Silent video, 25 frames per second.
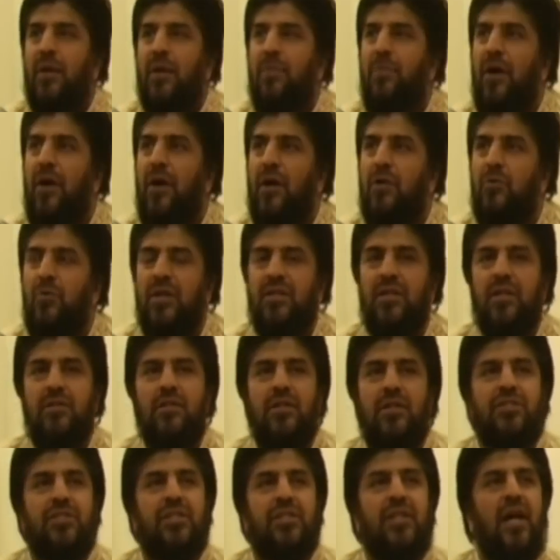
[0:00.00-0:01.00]
about whether
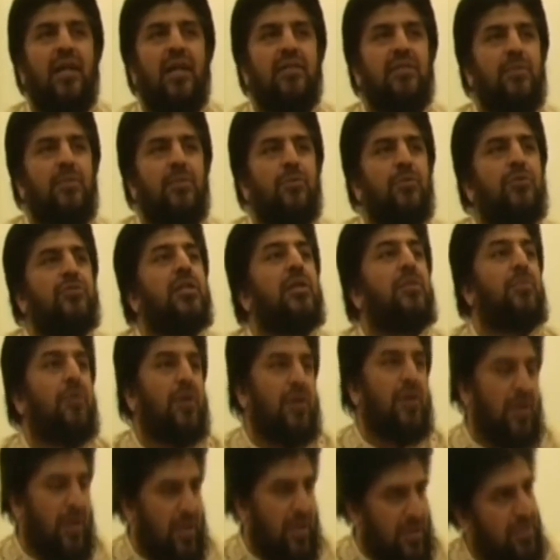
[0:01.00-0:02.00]
the Shias are Muslim or
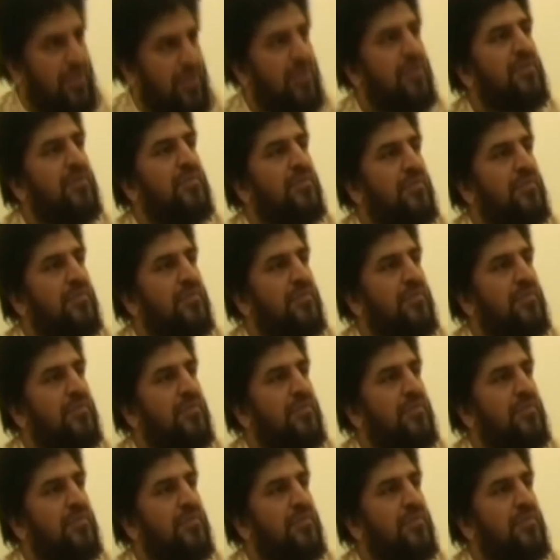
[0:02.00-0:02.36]
not.